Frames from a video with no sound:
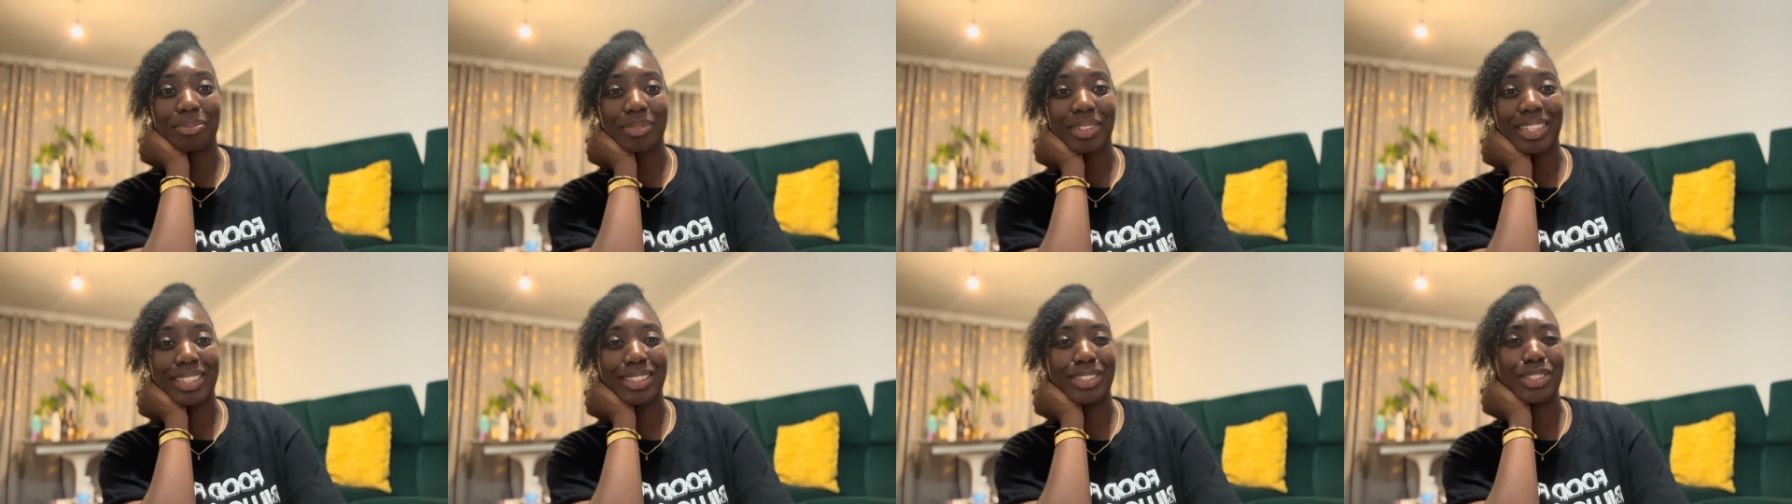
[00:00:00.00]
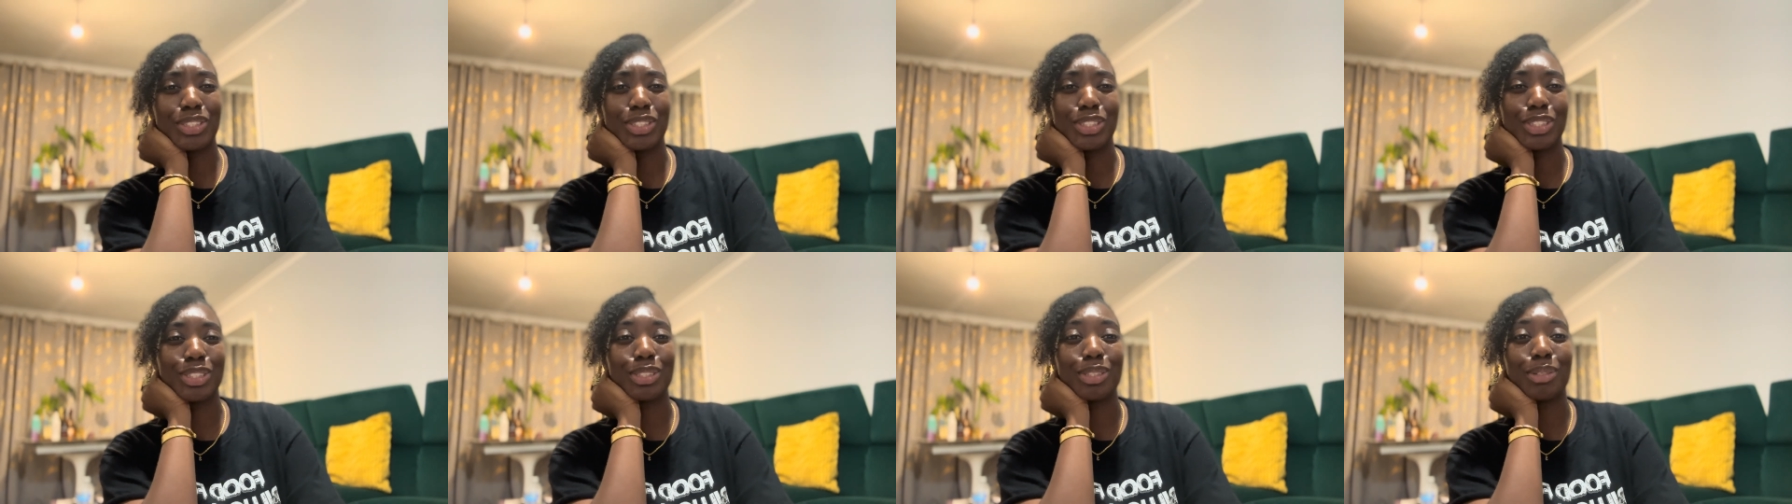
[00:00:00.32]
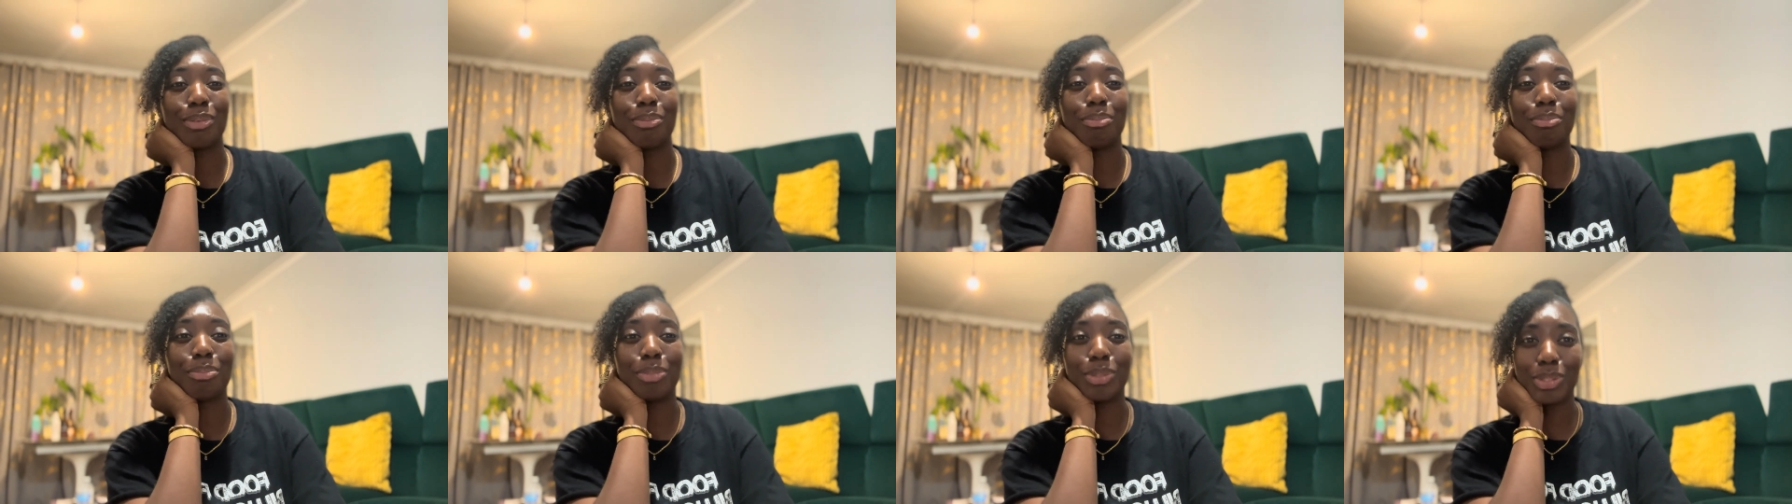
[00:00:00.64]
is just
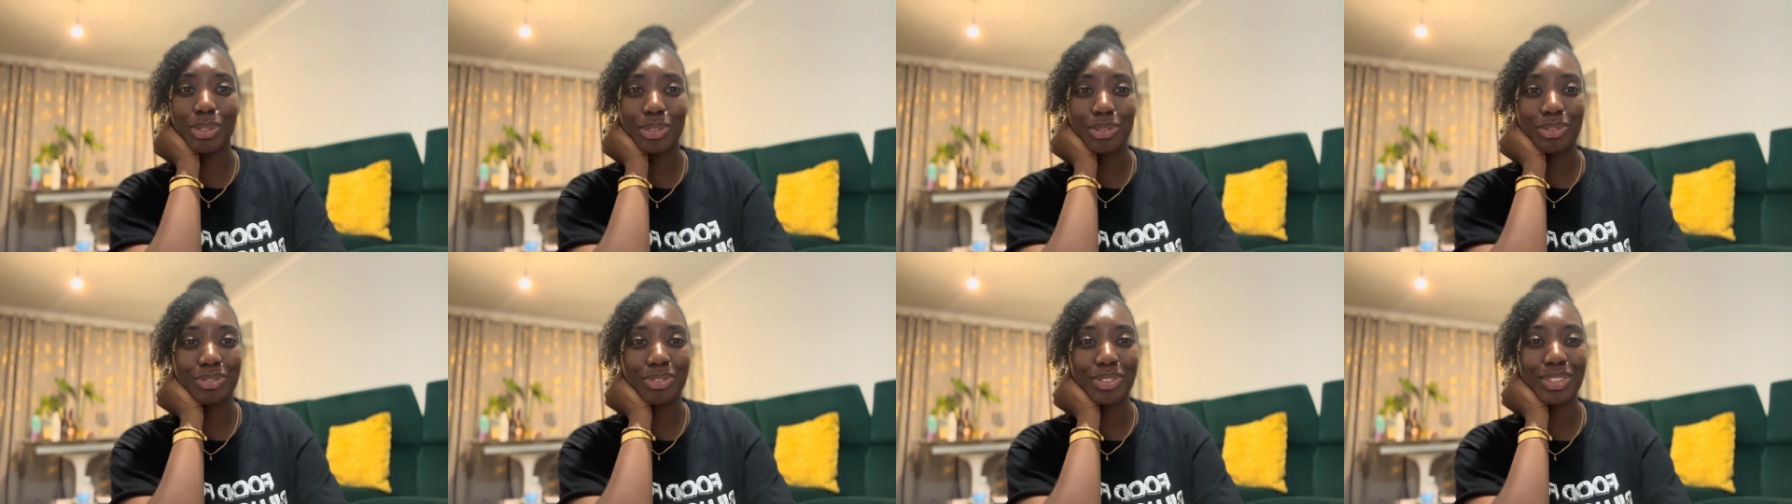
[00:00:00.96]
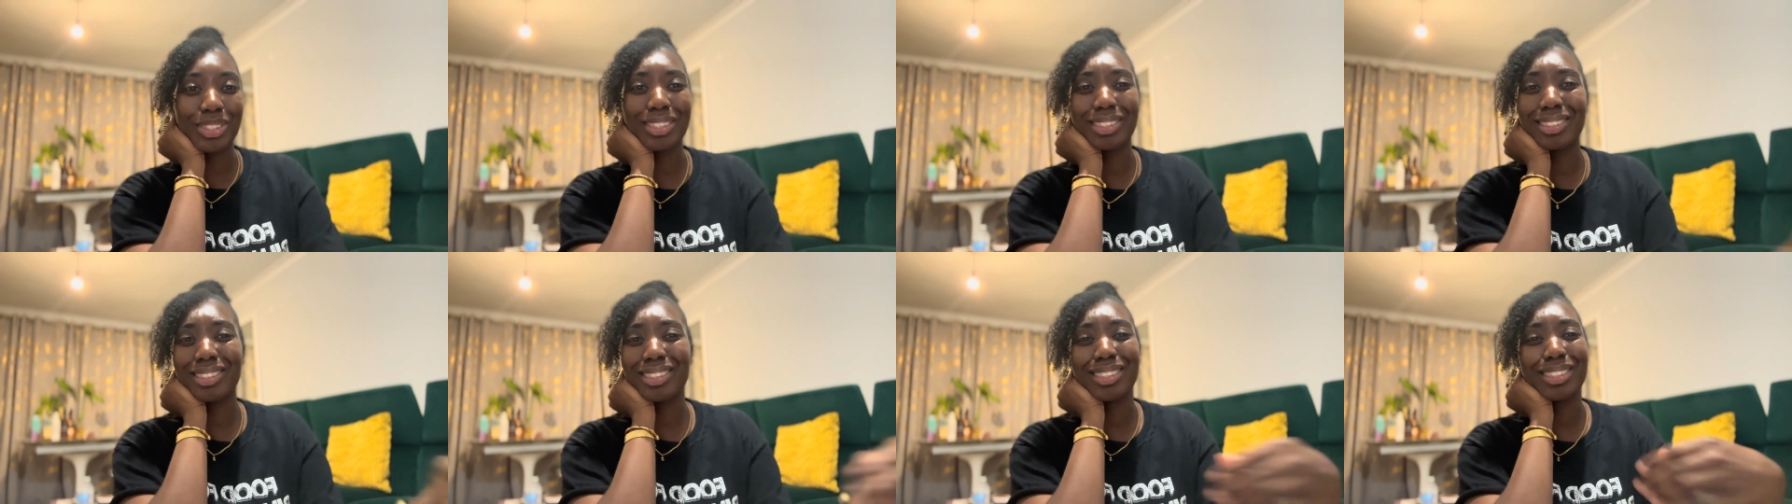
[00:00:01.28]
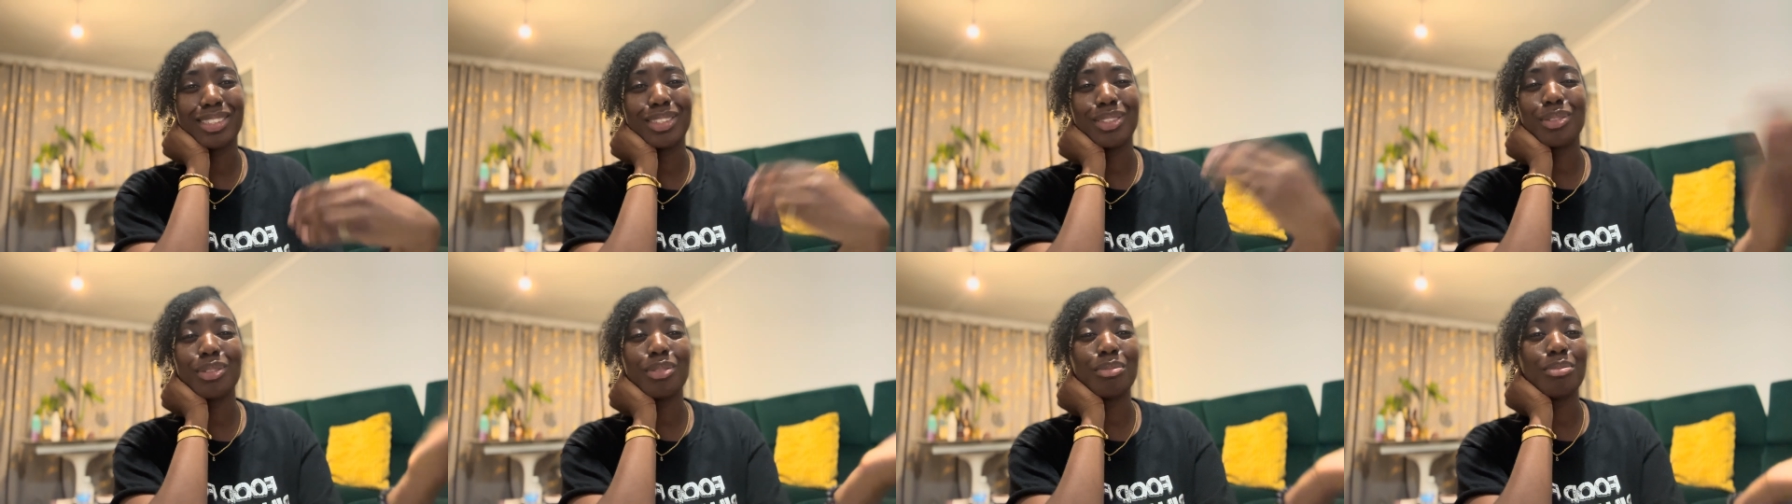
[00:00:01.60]
move.
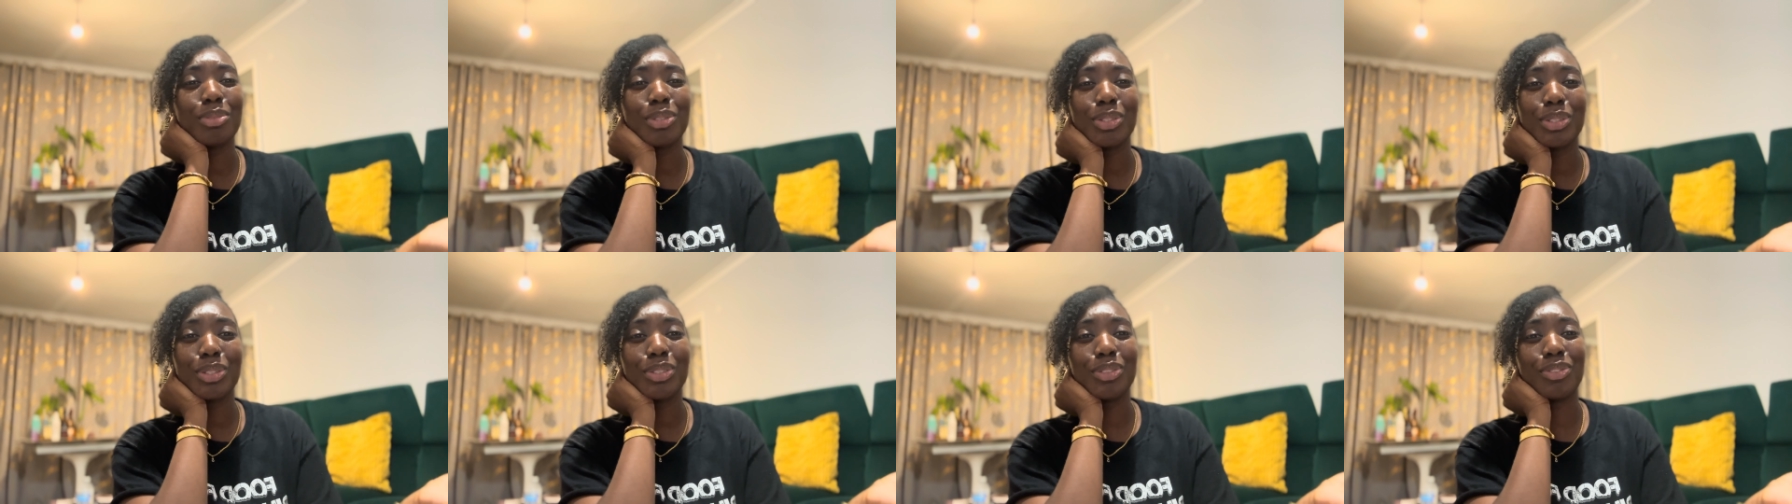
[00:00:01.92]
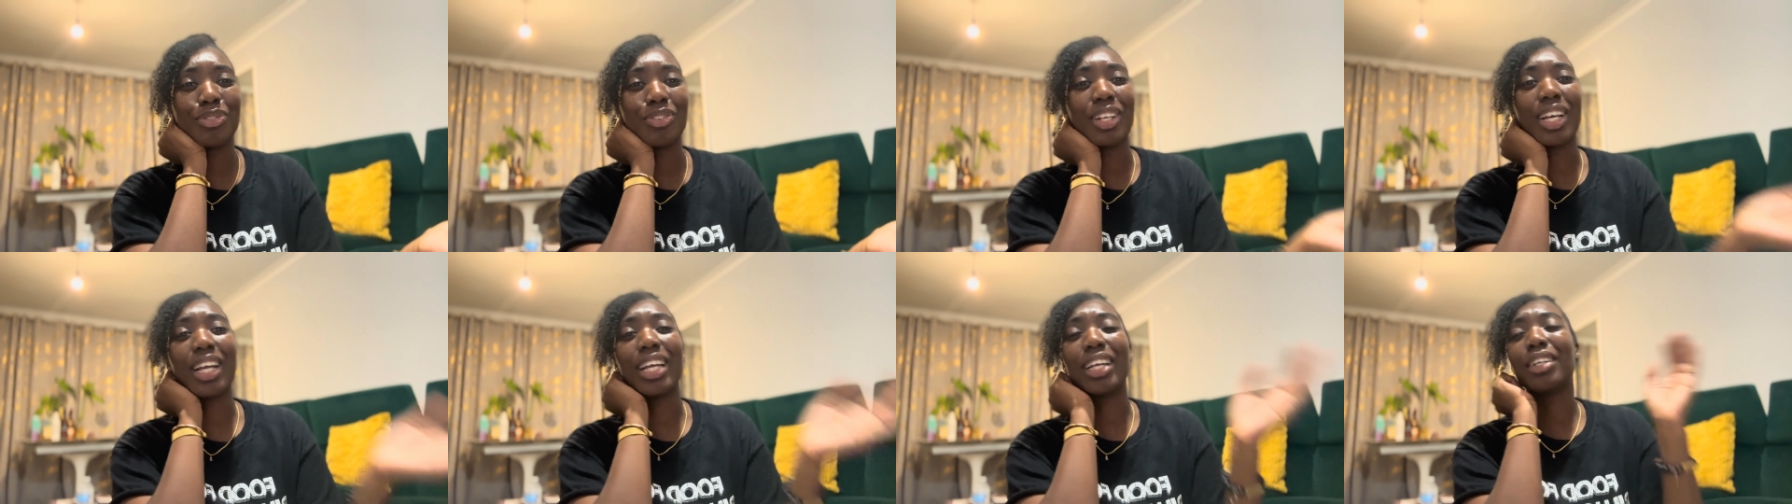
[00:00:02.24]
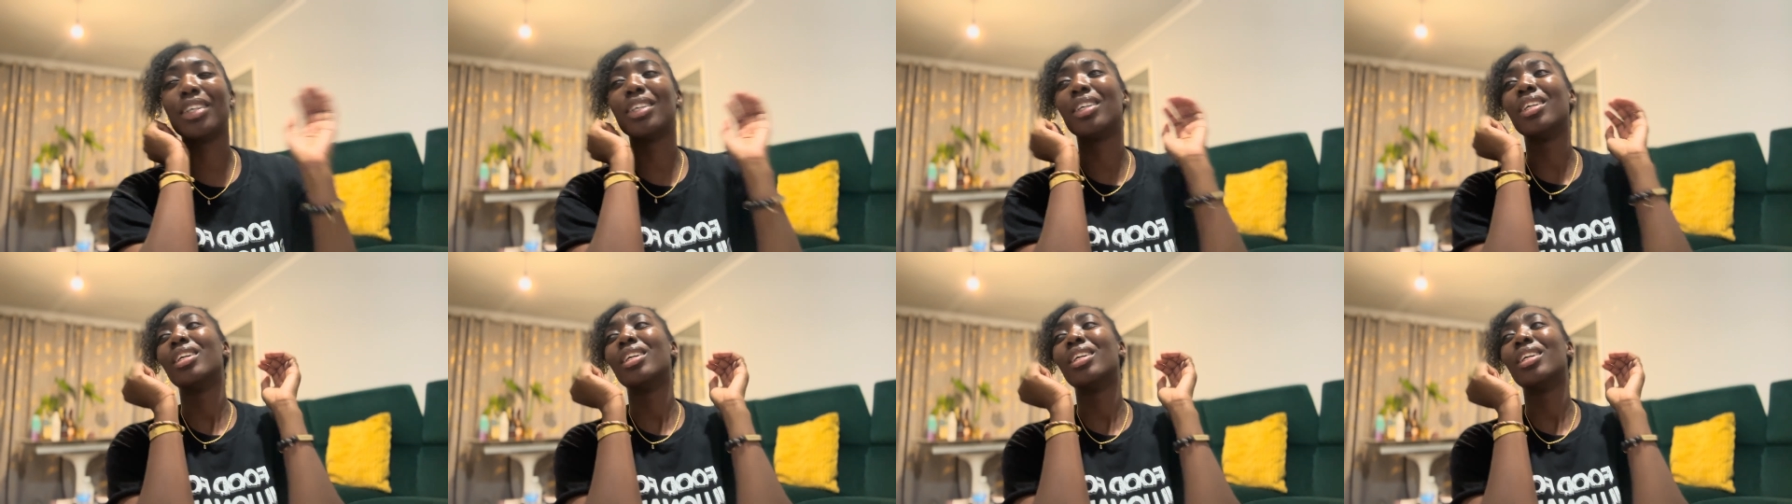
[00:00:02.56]
Just do the move. Like,